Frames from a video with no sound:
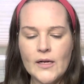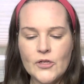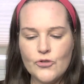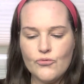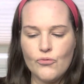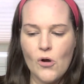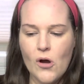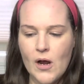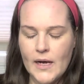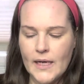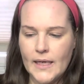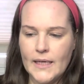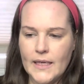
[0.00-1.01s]
of drawn
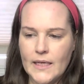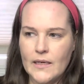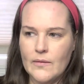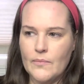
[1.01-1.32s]
in